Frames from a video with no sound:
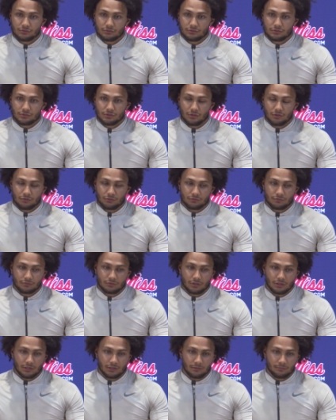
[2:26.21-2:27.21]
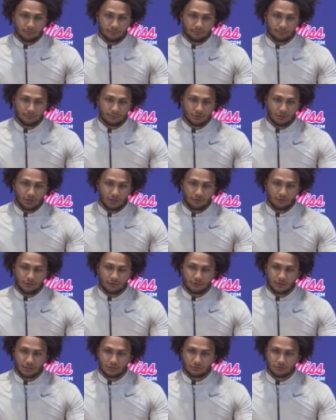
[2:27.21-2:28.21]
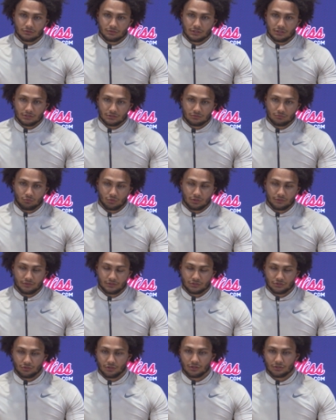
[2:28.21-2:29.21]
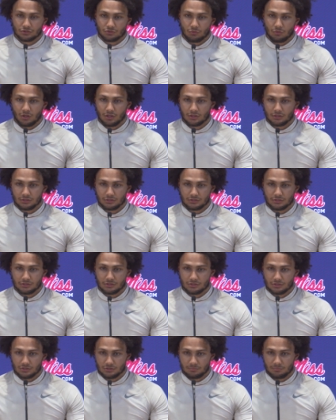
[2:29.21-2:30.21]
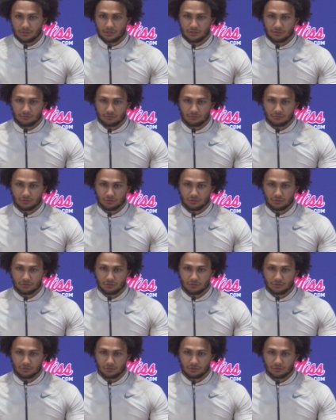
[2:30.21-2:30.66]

So um, you know, I think that's his one of his greatest qualities is just being